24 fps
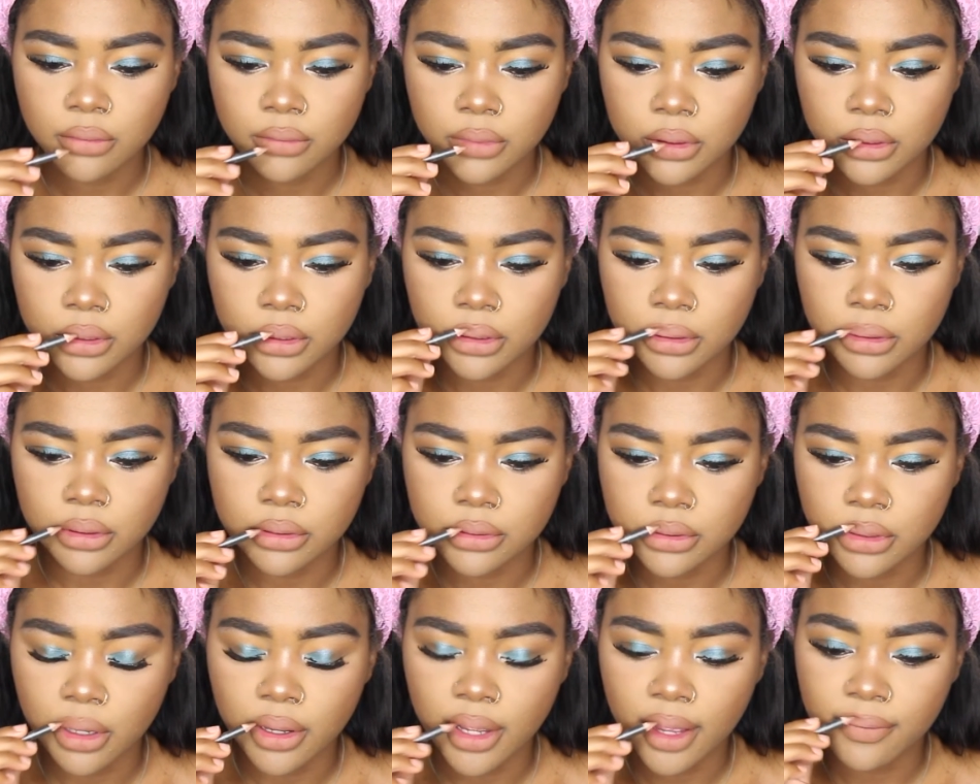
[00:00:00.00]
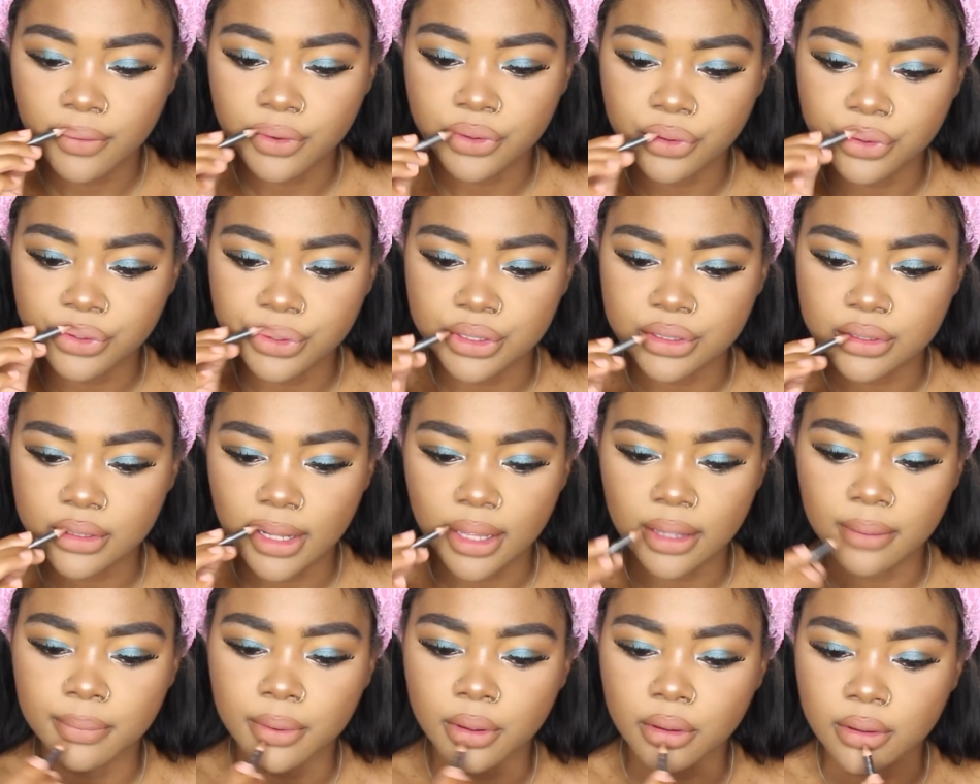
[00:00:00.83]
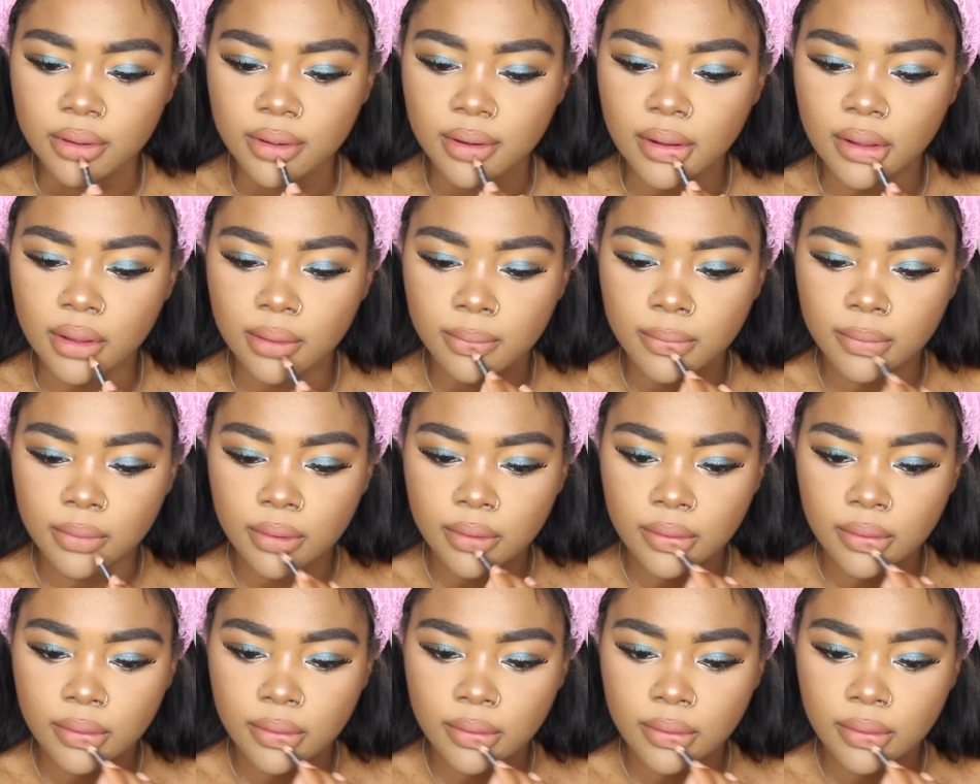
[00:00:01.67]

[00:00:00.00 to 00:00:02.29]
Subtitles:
because all you have to do is just like build it up.